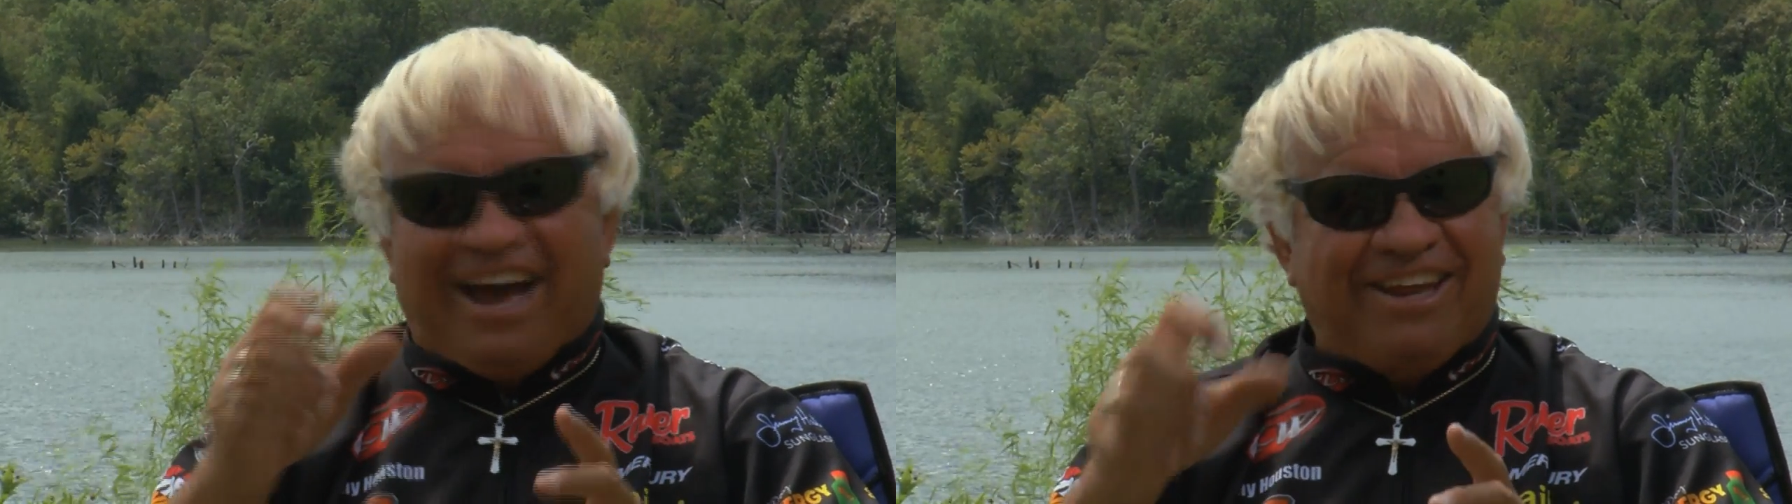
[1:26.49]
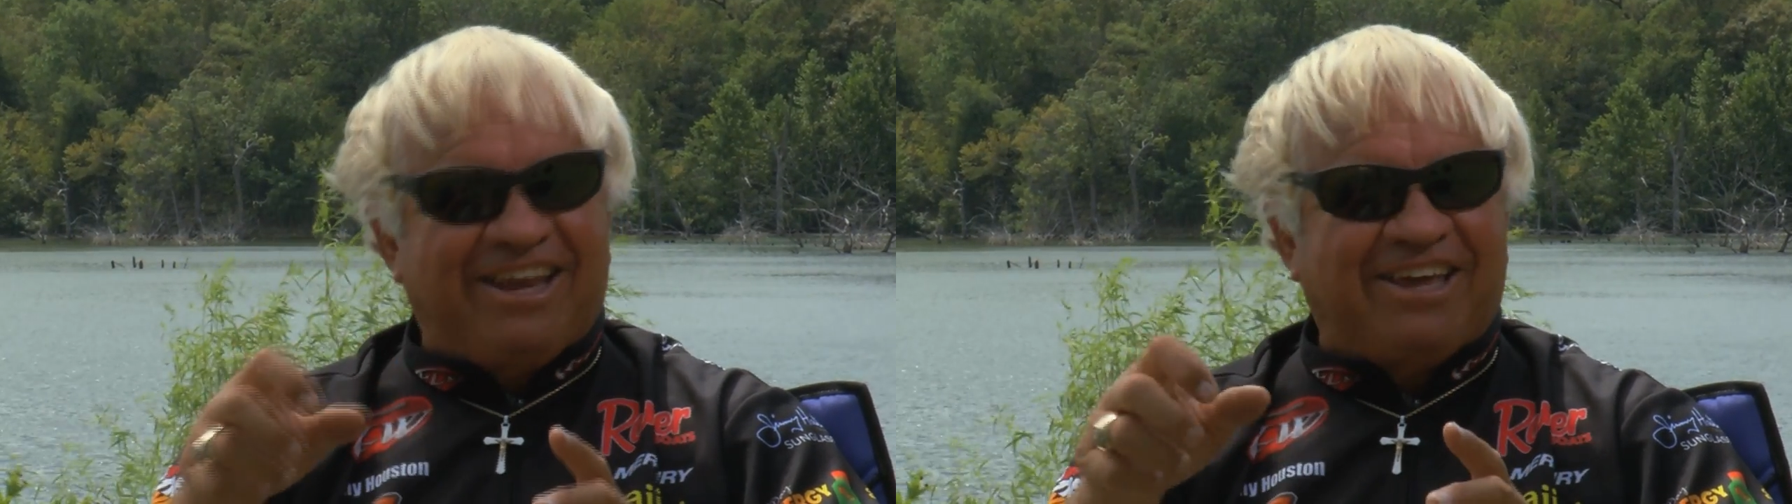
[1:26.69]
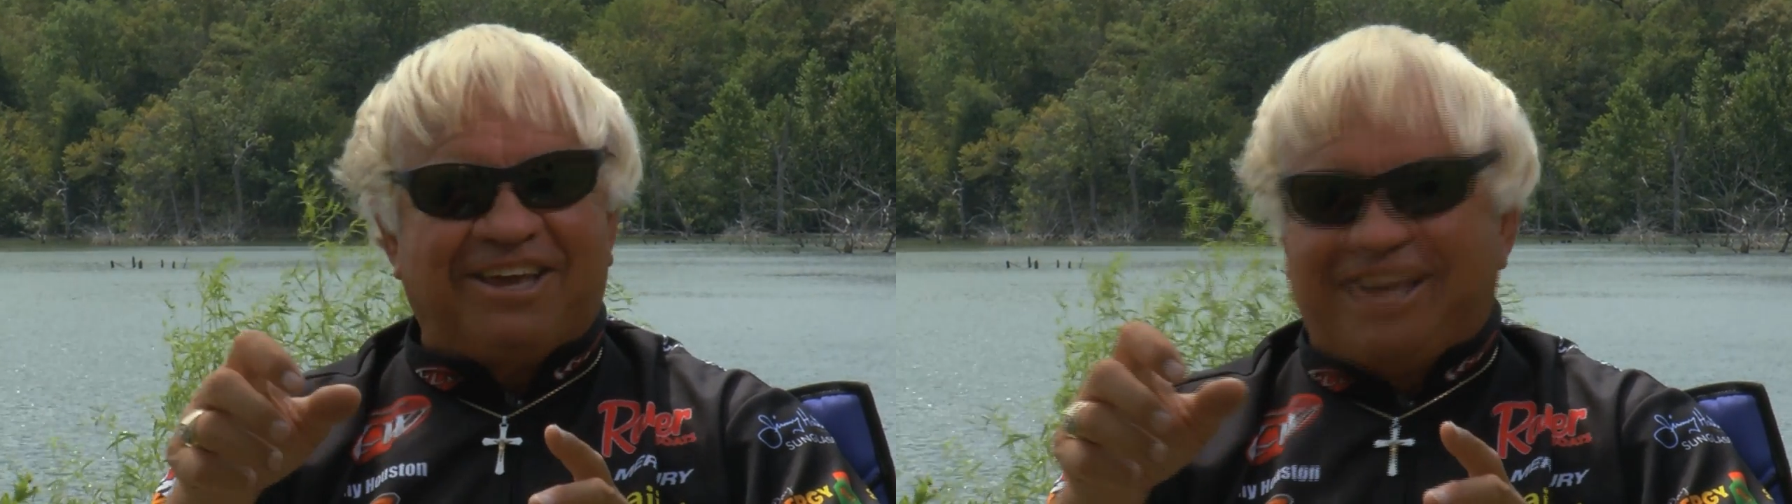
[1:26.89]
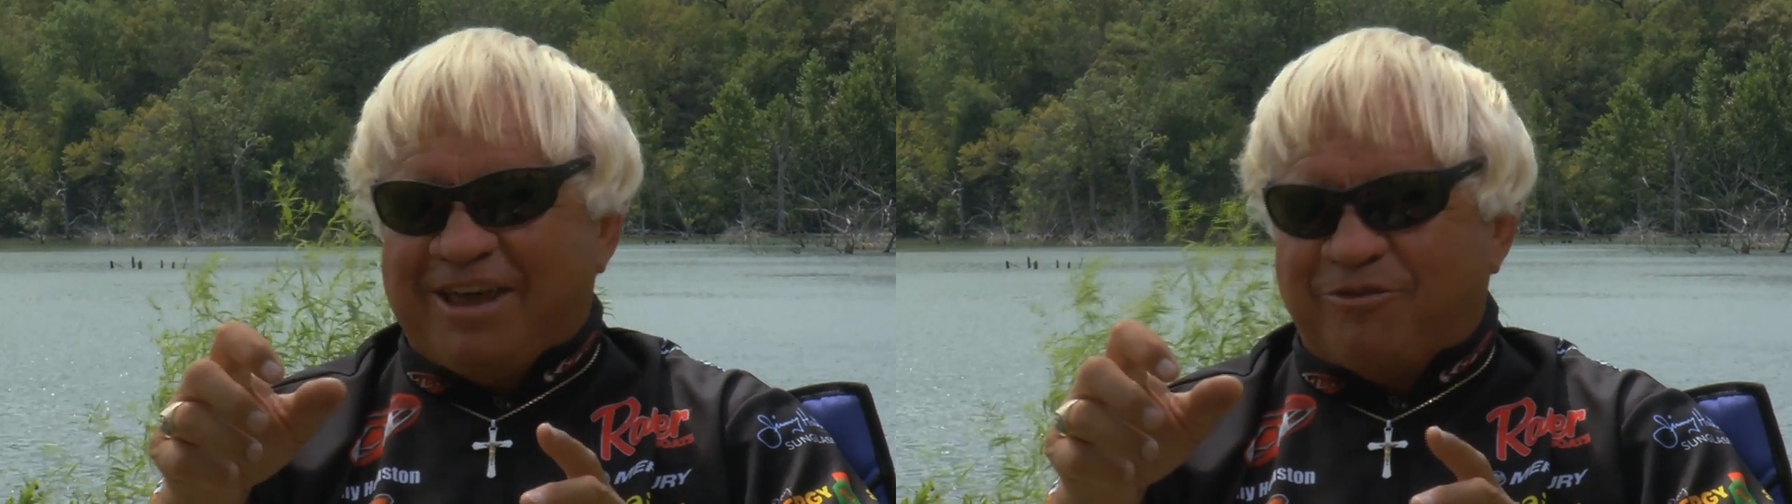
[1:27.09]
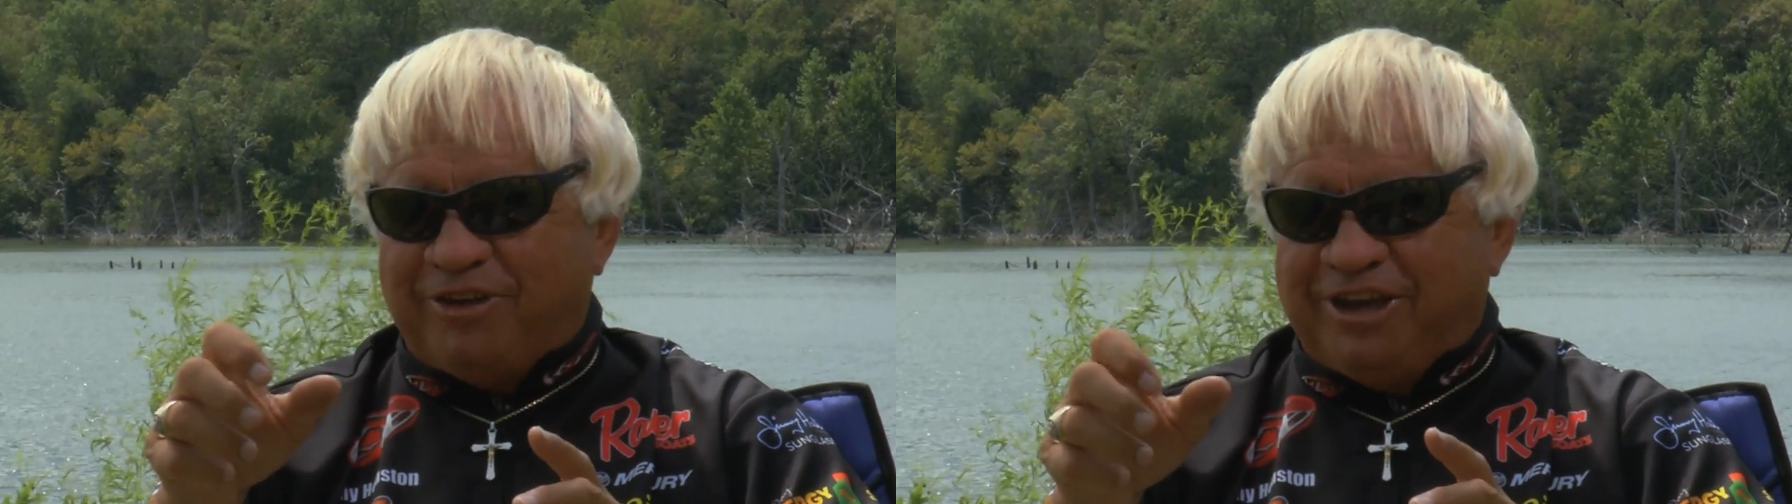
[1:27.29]
I'd take a
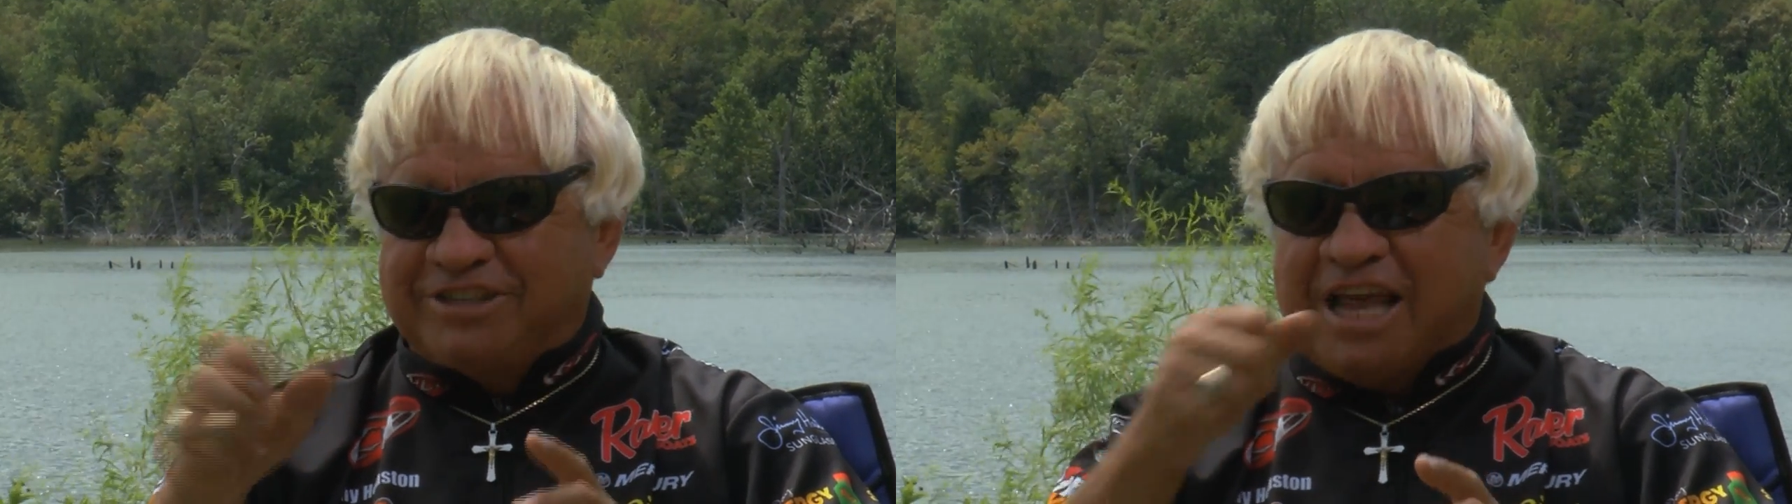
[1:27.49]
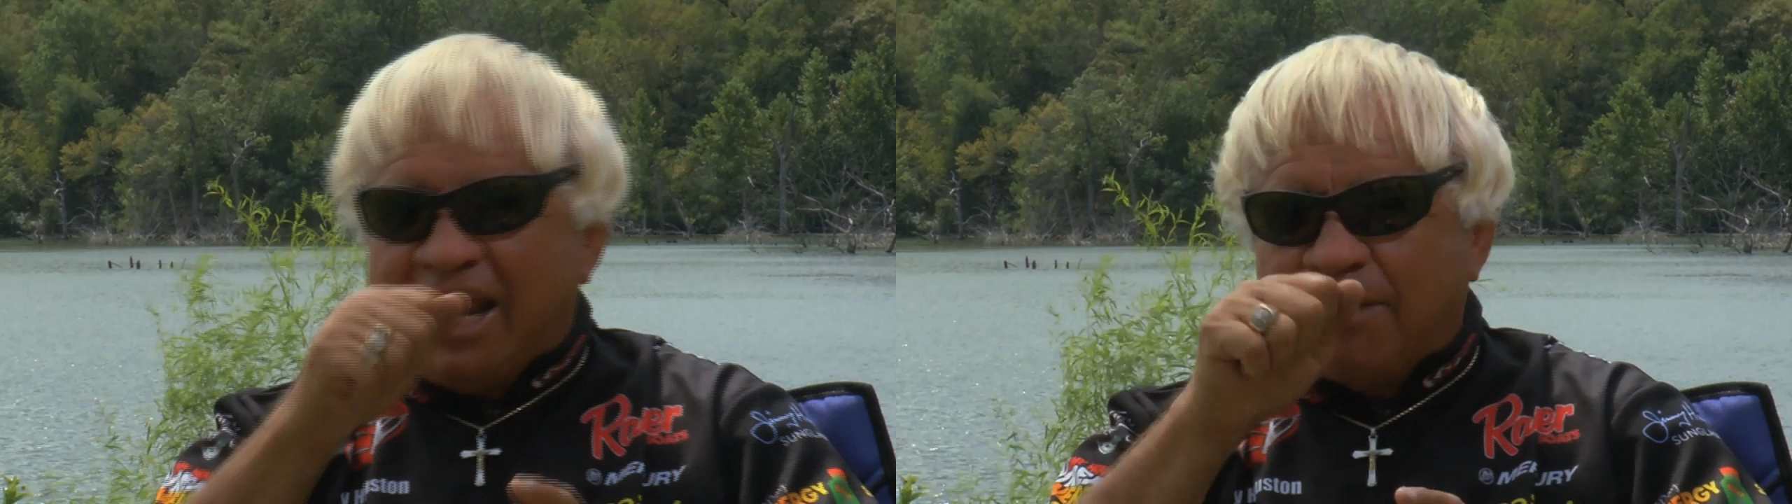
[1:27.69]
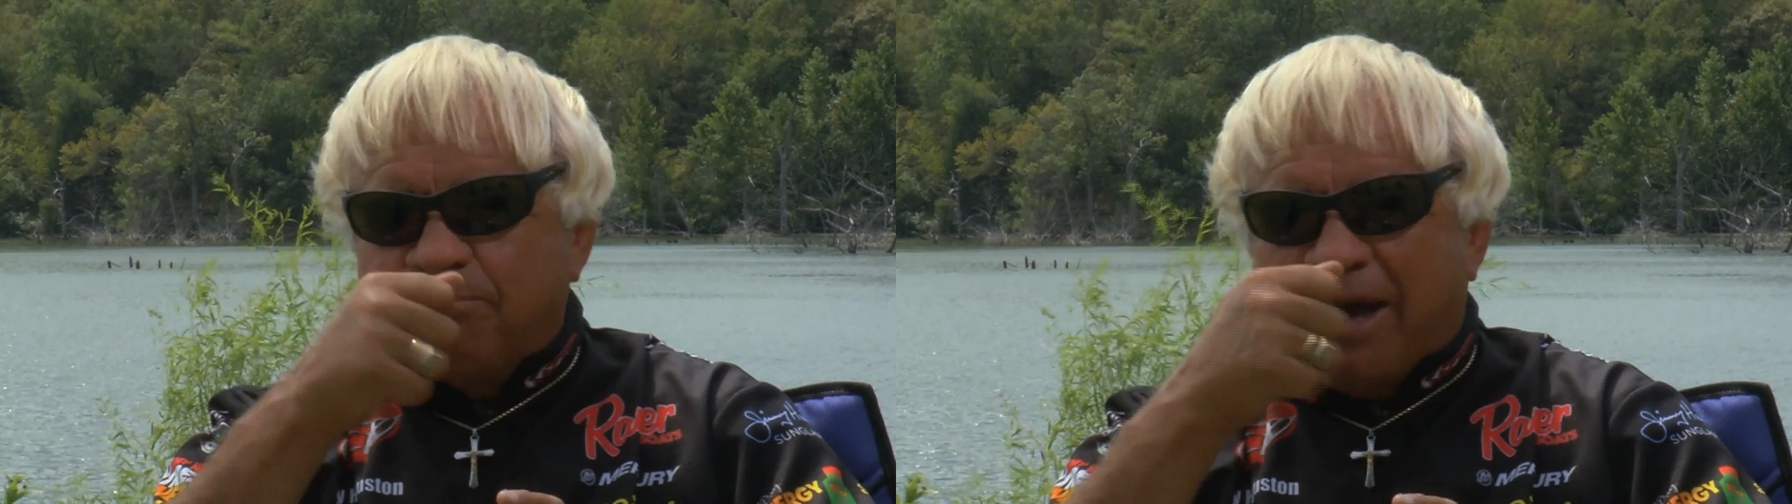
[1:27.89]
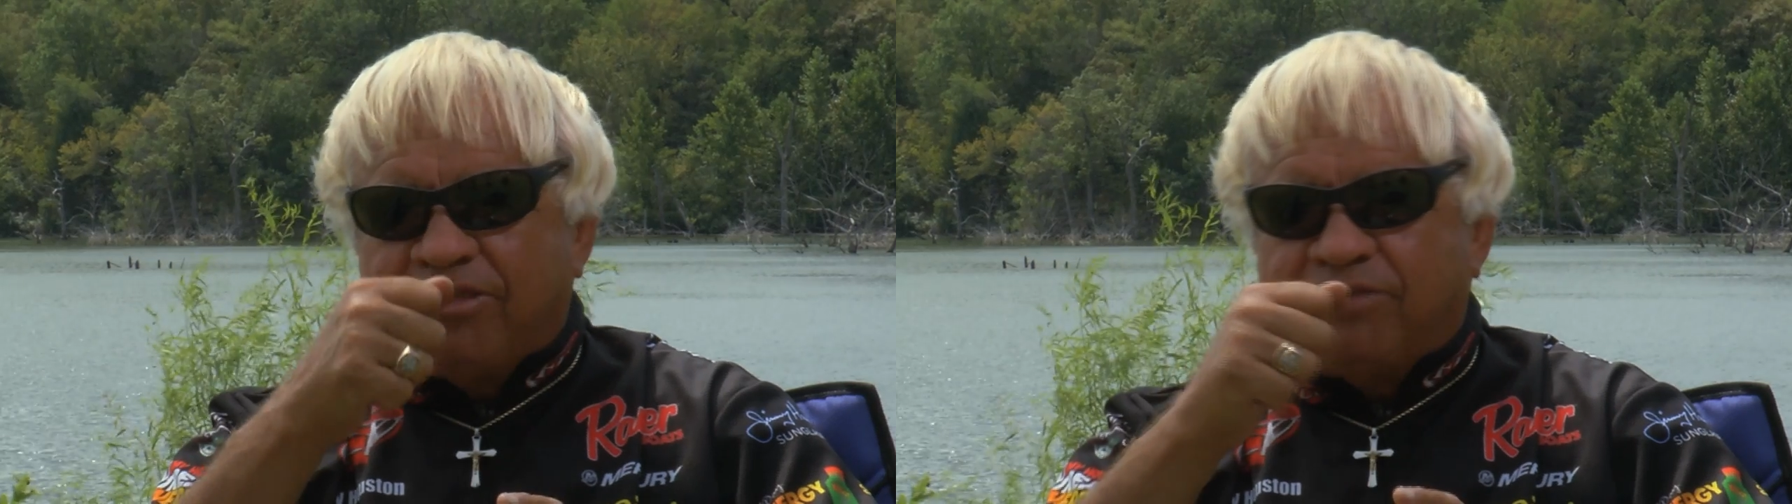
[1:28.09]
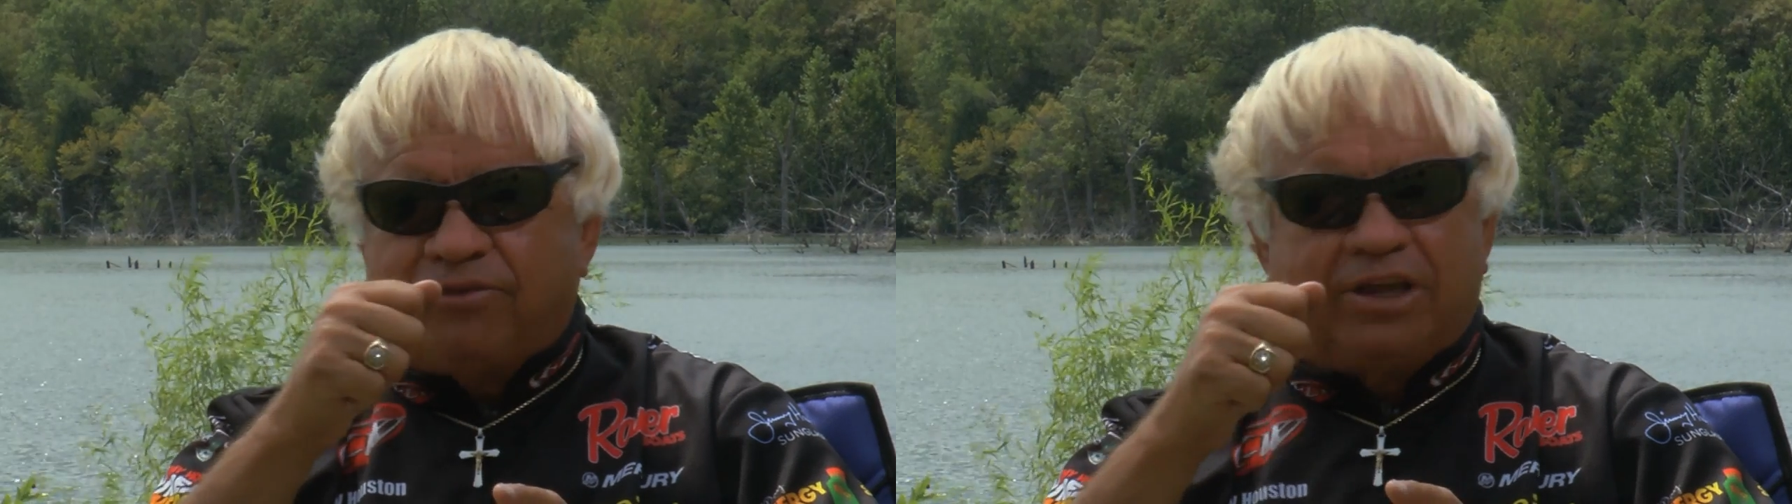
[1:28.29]
catfish and I'd
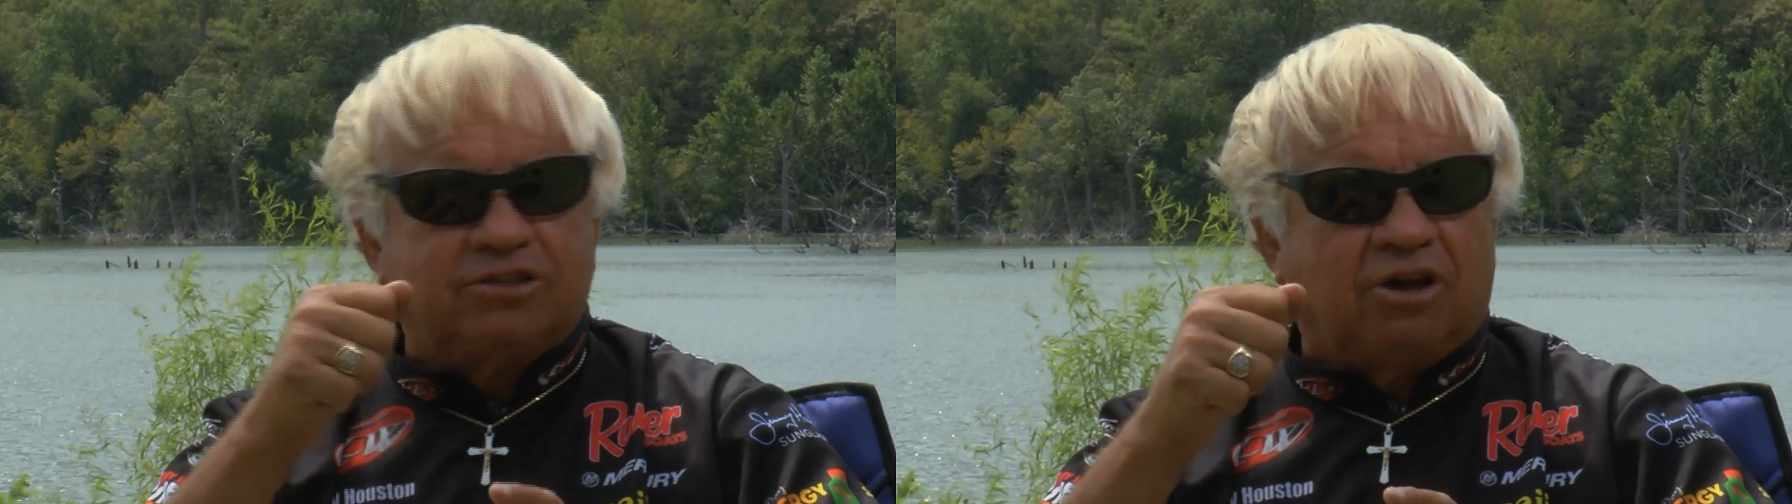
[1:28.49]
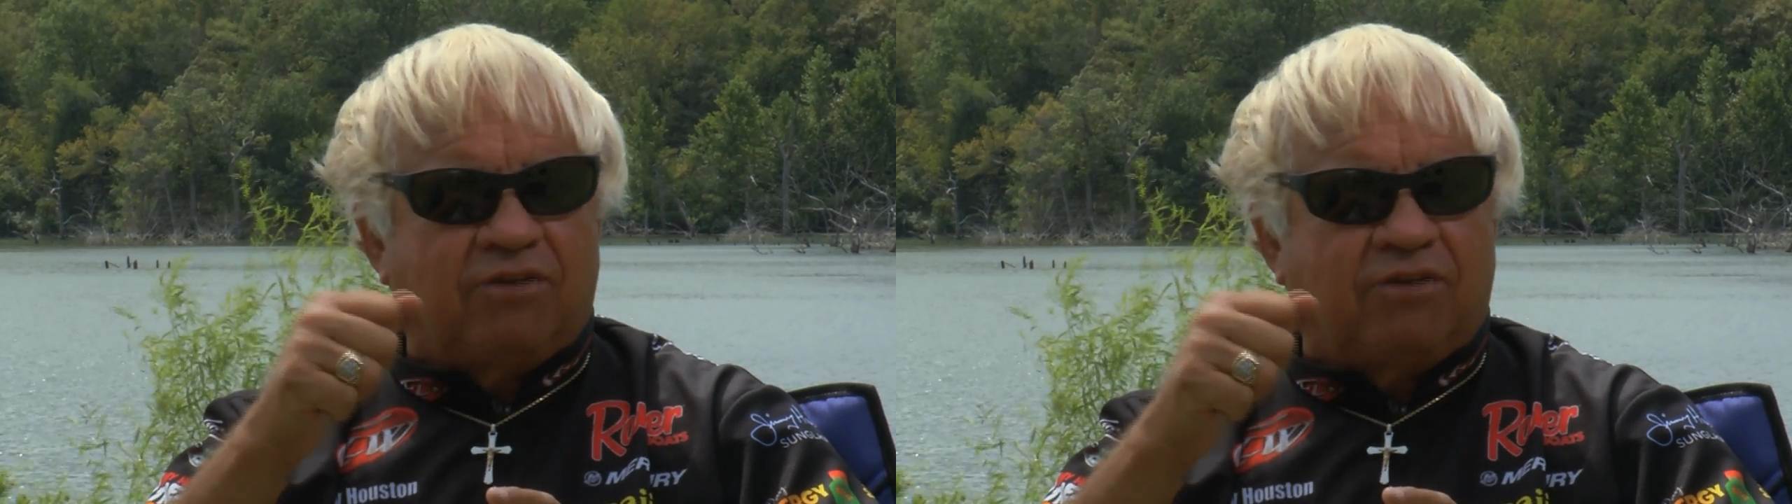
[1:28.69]
bite the fins